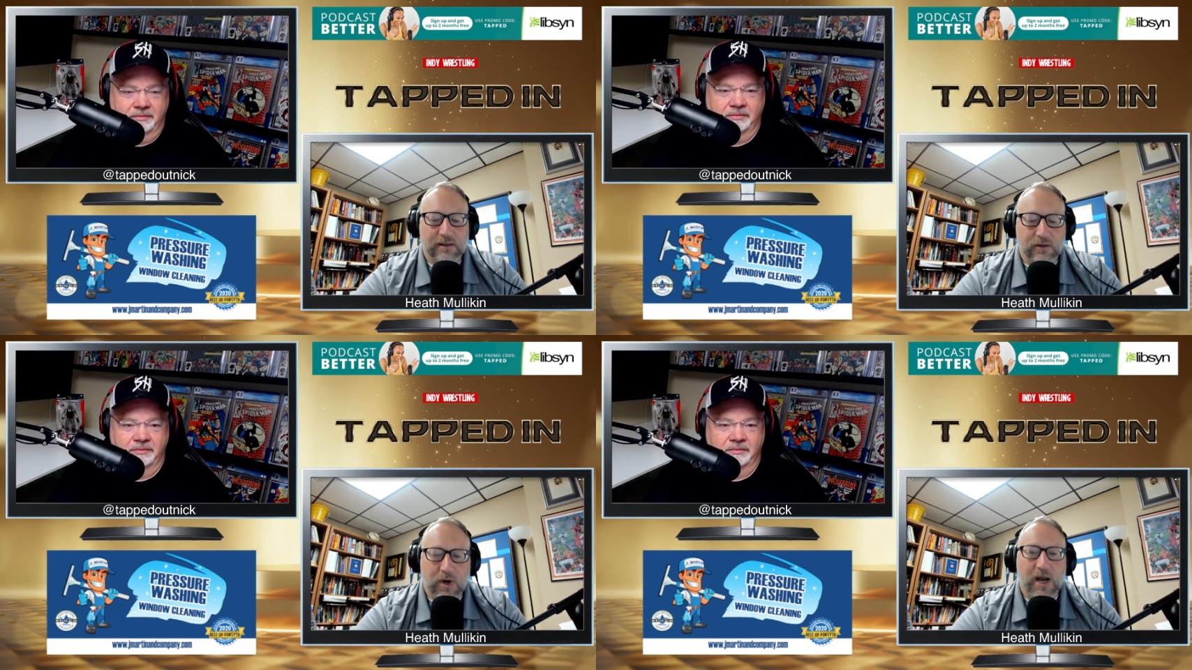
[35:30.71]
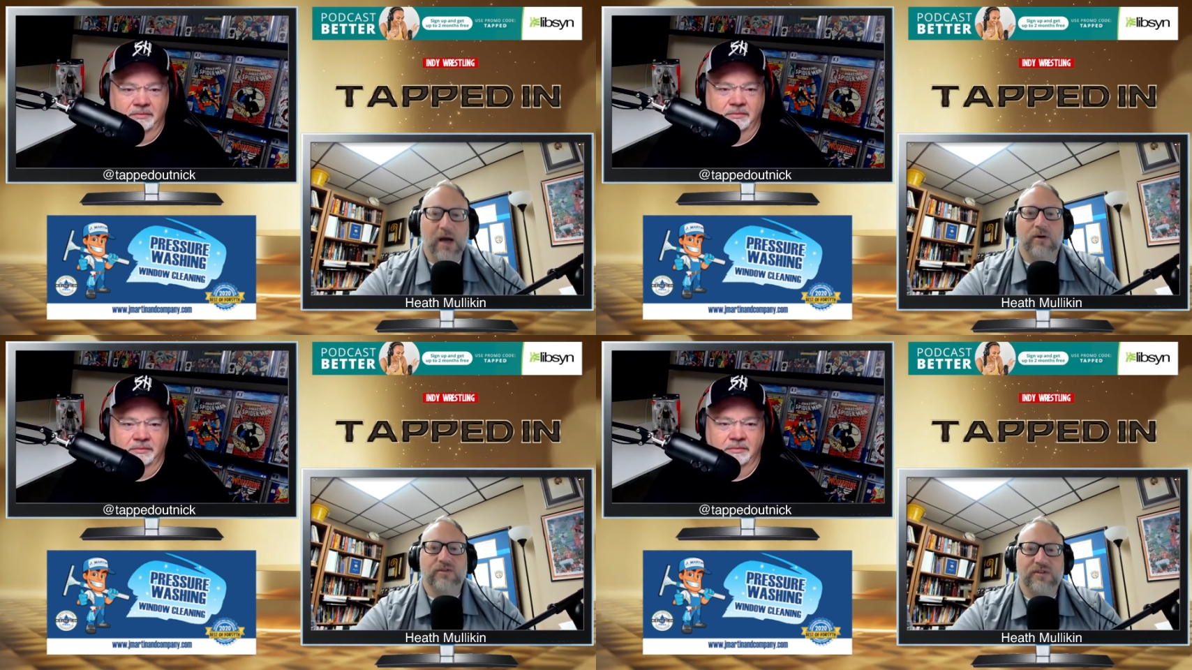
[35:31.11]

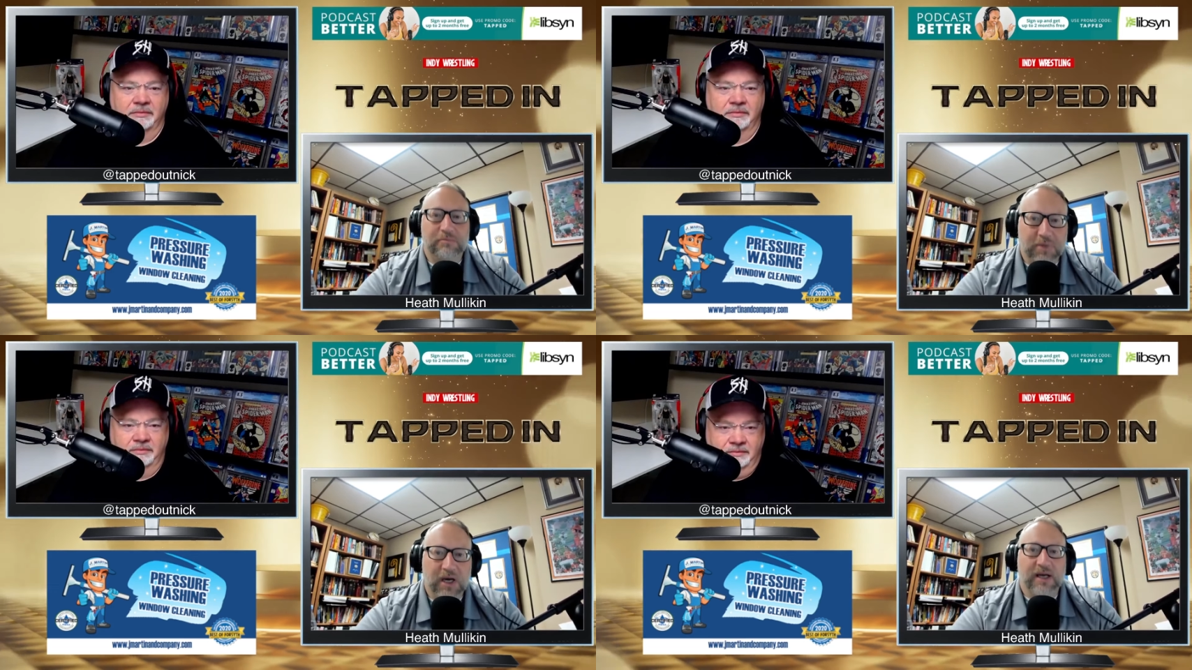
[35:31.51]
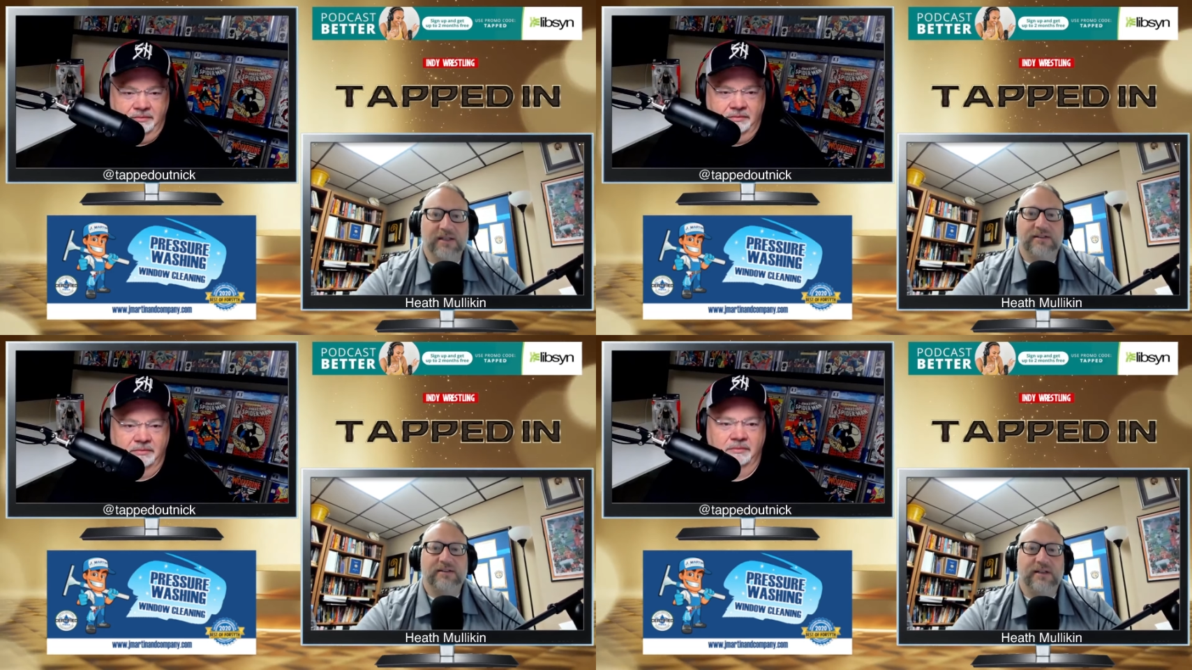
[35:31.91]
Speaker 1: crowds,
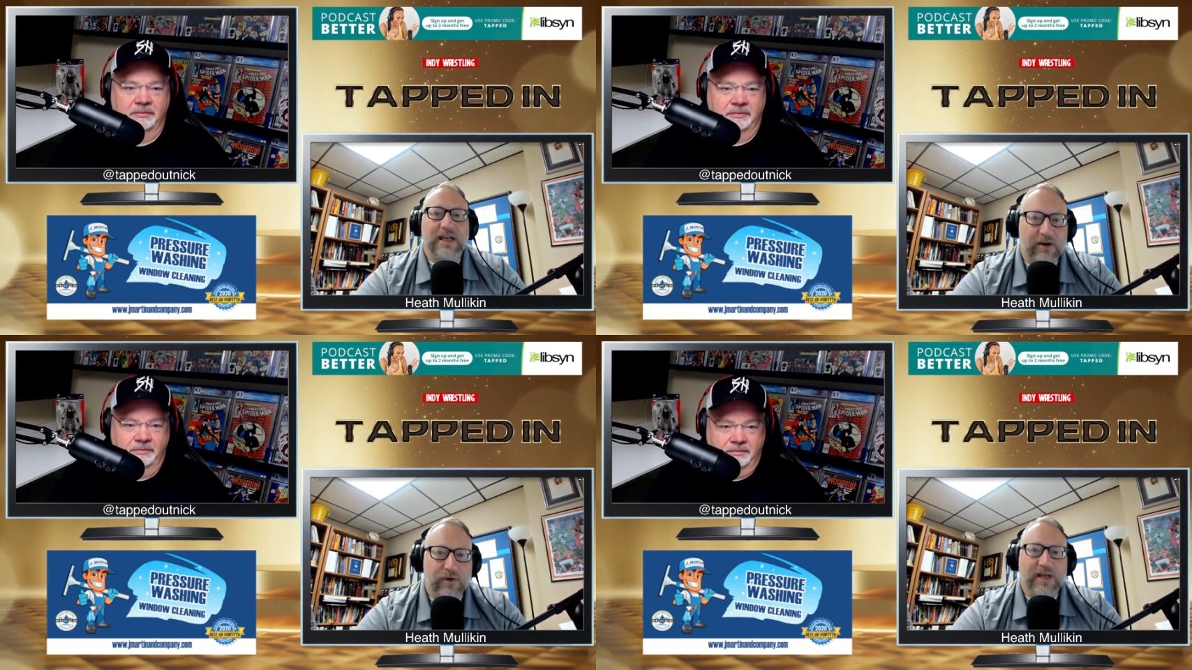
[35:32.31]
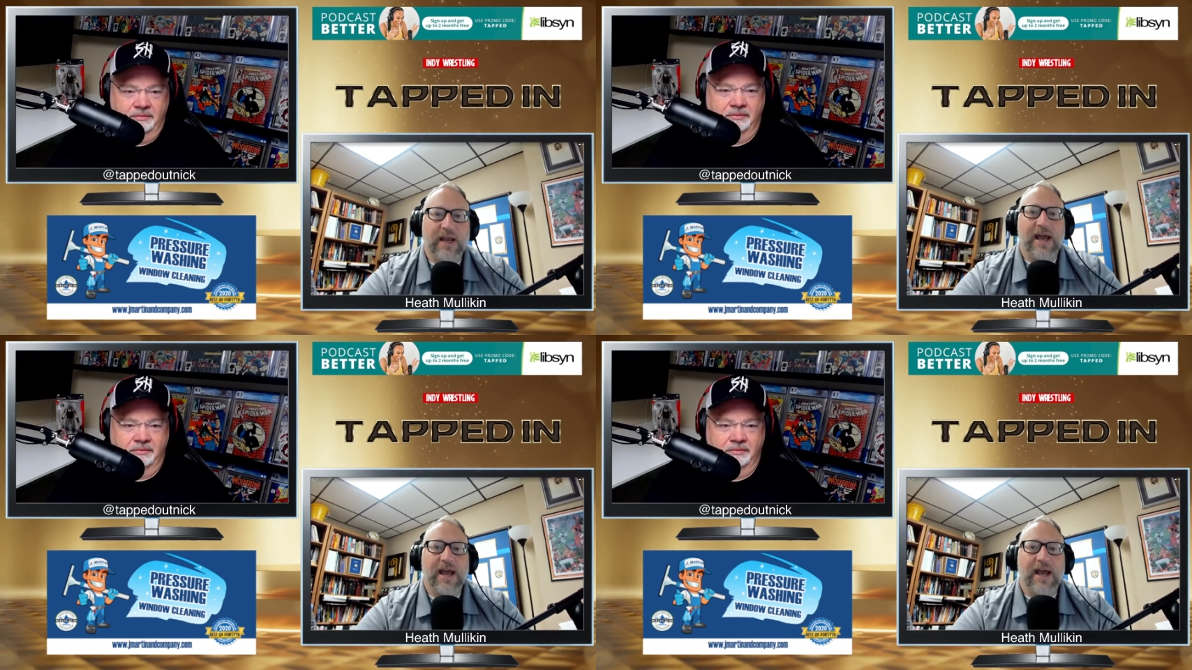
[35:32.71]
buzz, in ring